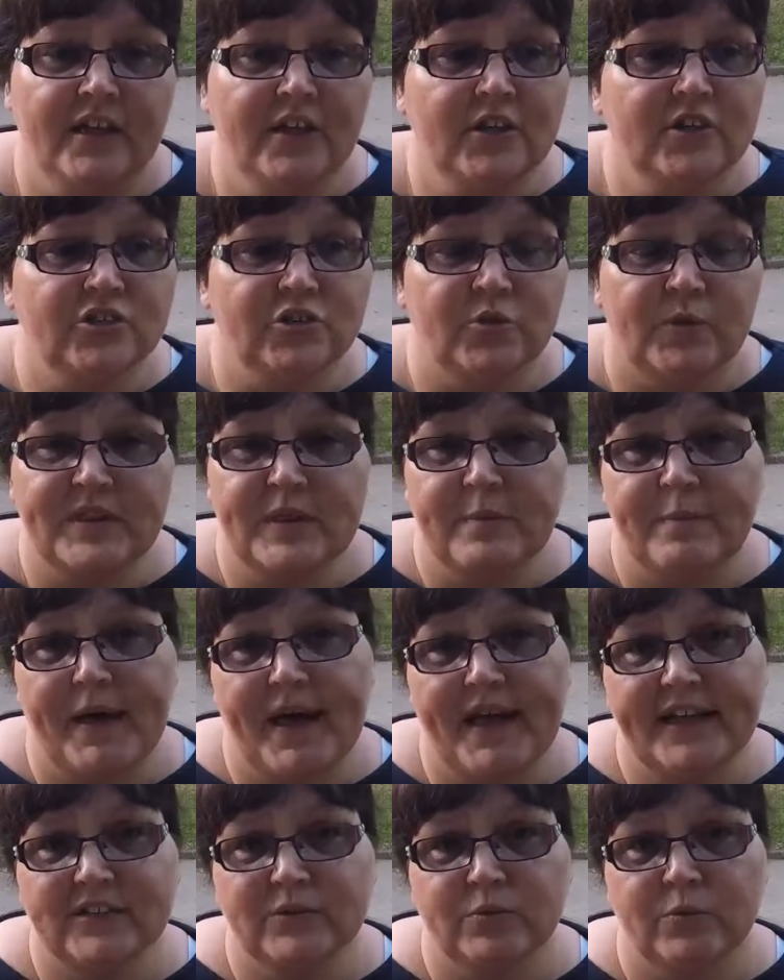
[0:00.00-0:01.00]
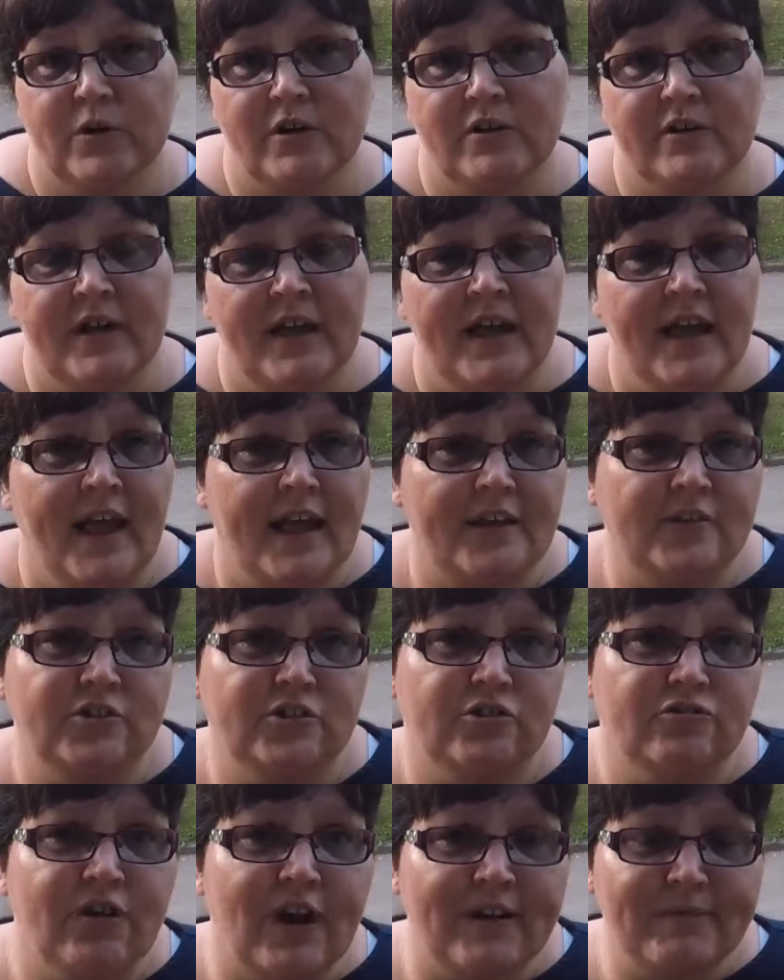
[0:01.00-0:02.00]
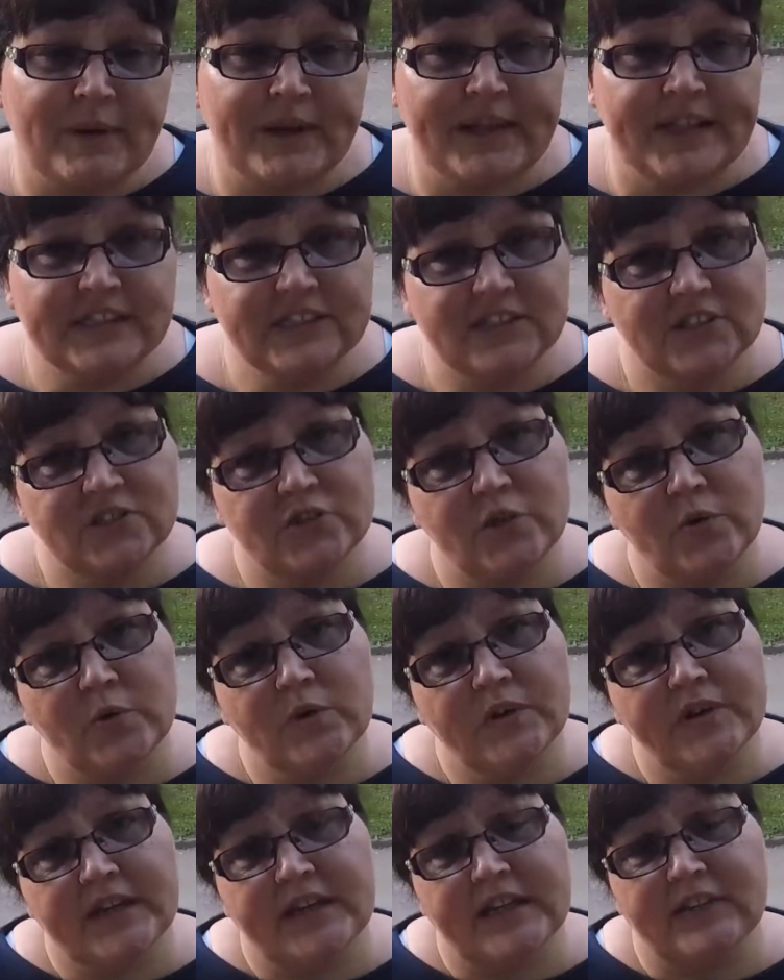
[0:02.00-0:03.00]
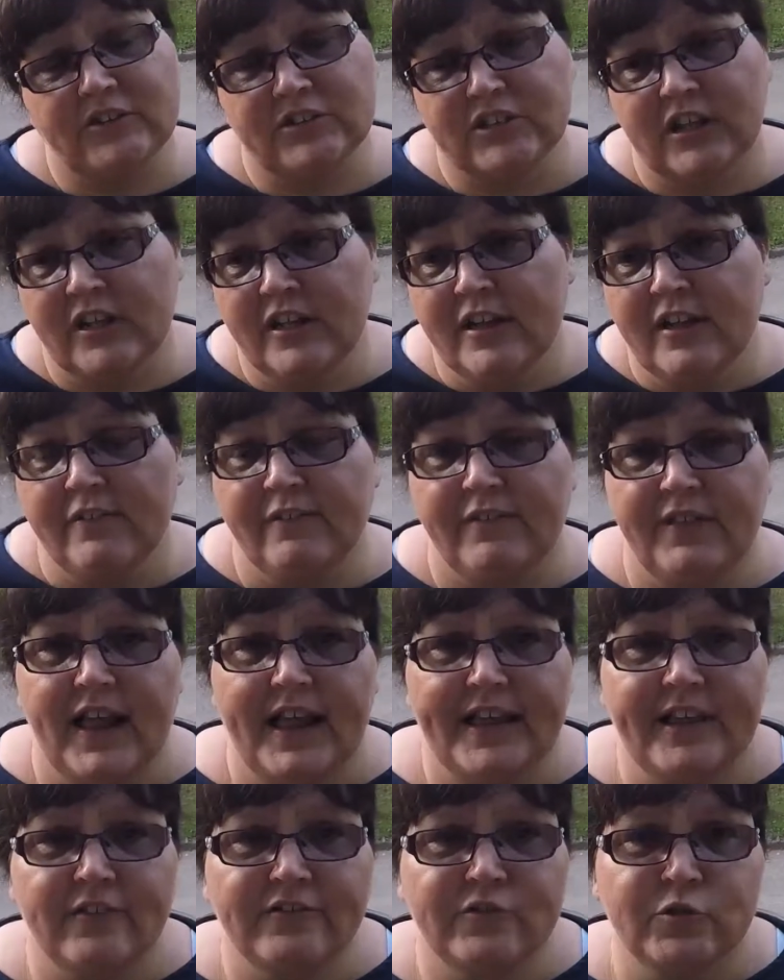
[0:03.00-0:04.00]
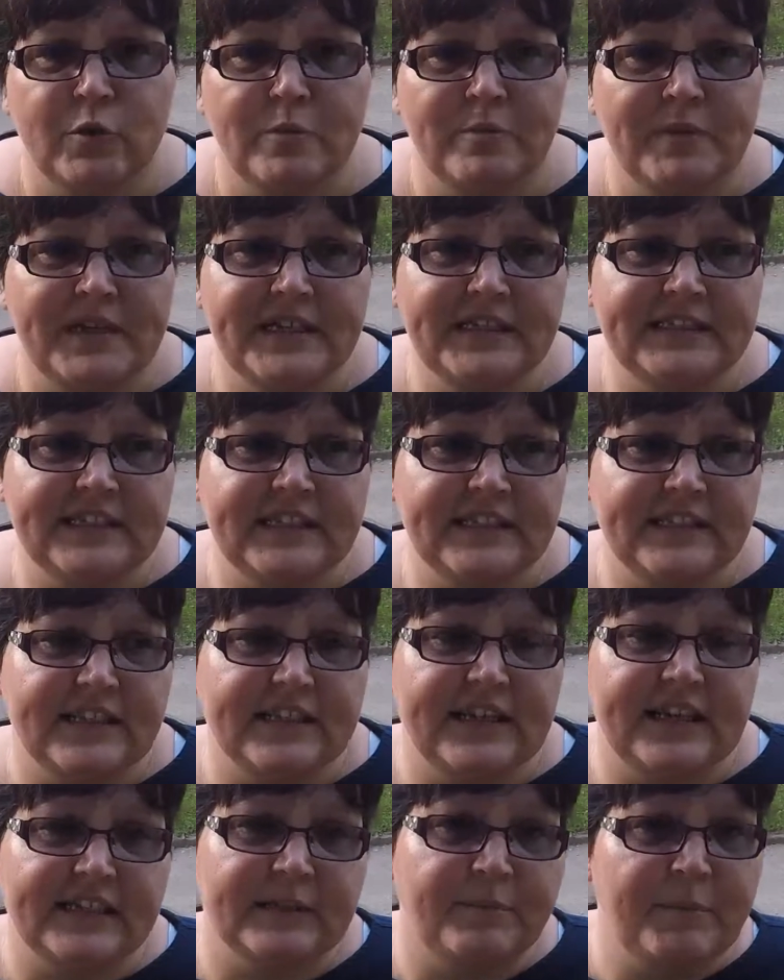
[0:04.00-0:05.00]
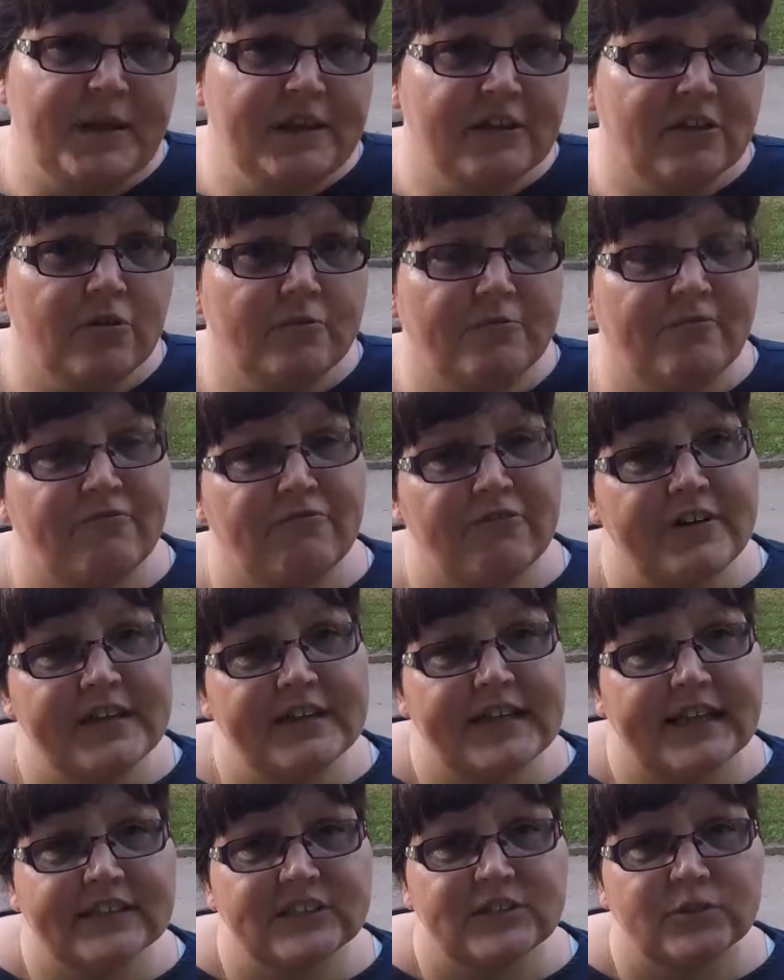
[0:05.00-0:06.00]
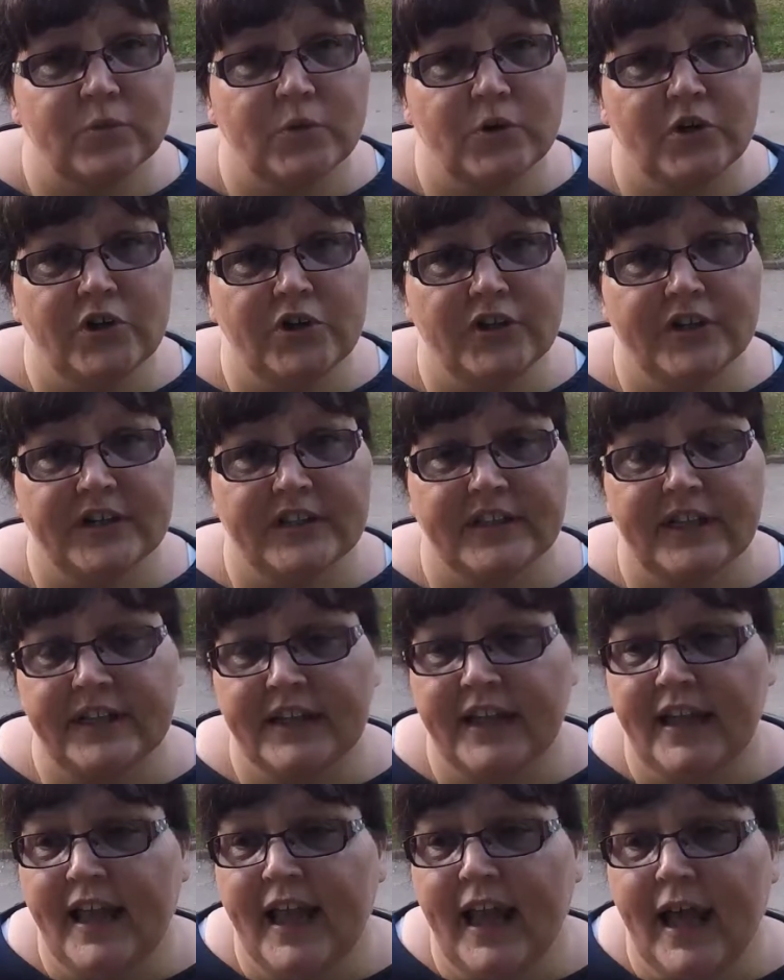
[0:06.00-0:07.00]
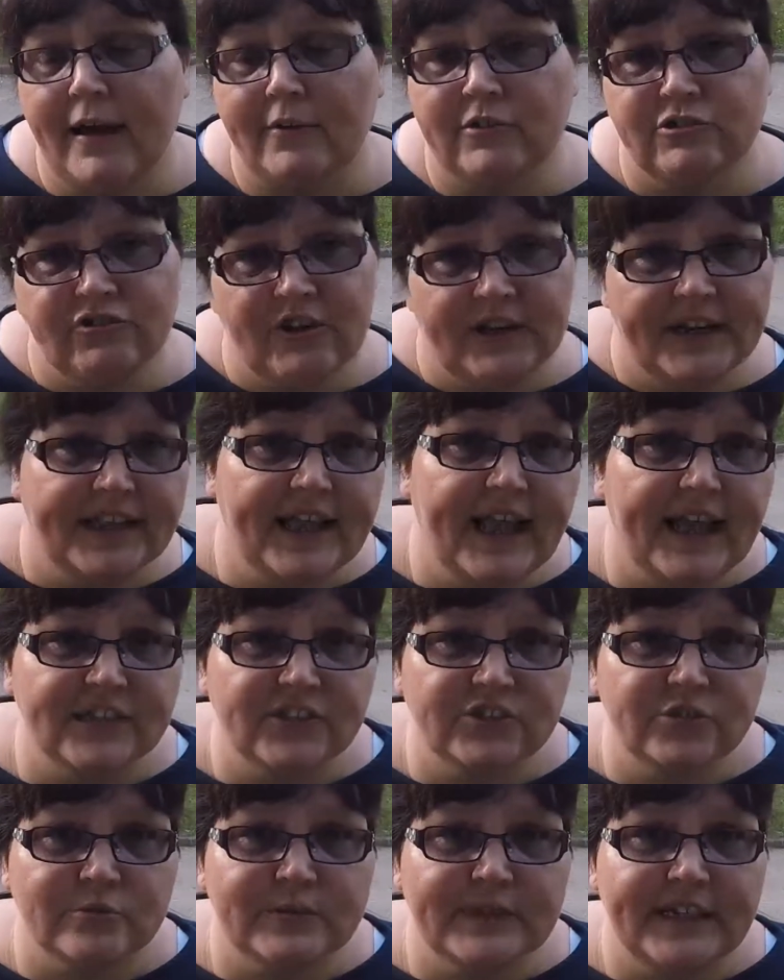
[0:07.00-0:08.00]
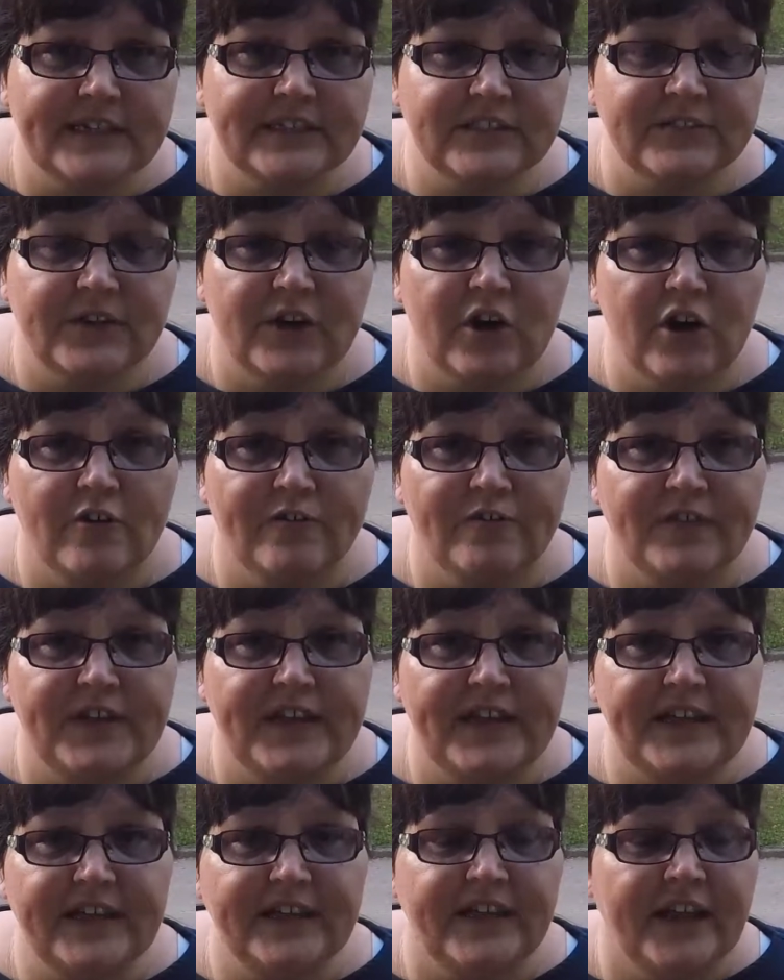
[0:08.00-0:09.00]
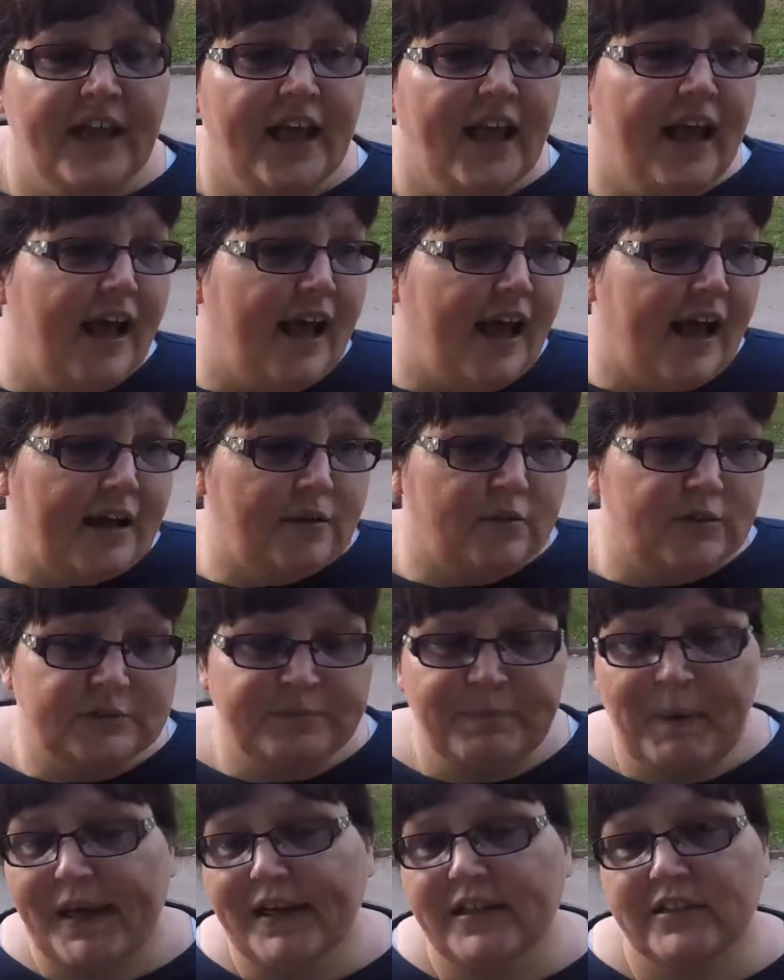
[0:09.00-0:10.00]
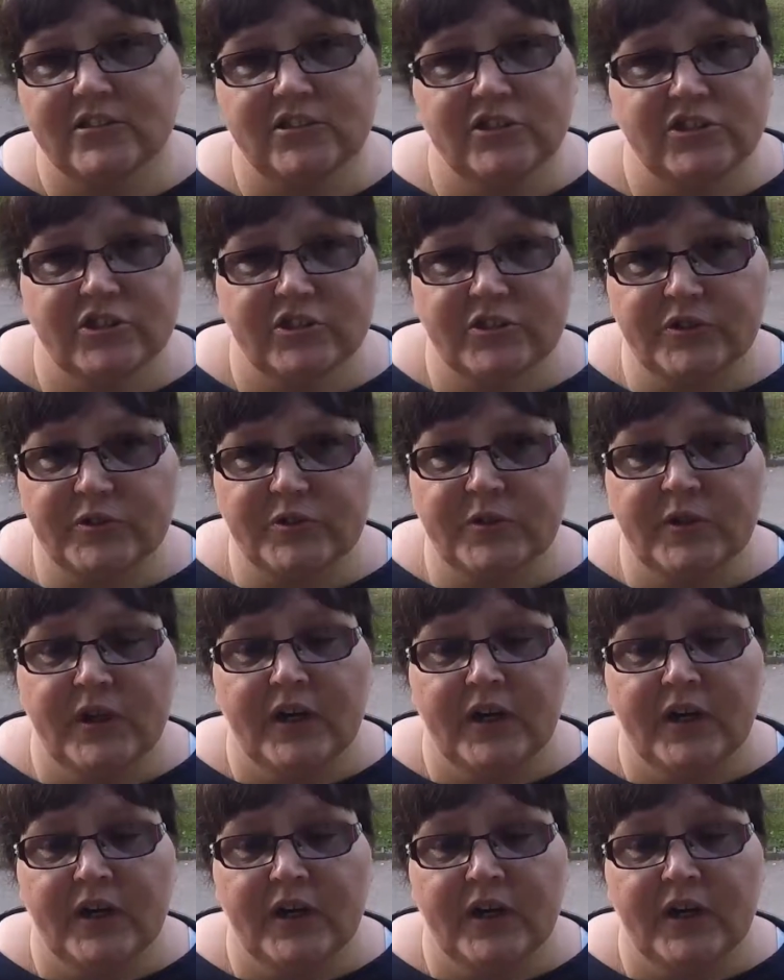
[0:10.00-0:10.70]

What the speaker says: So in the past, where I used to drive my kids to school and I used to fly off to a meeting, then I had a bit of freelance work, and then I was trying to catch somebody else for coffee, and I was back and two.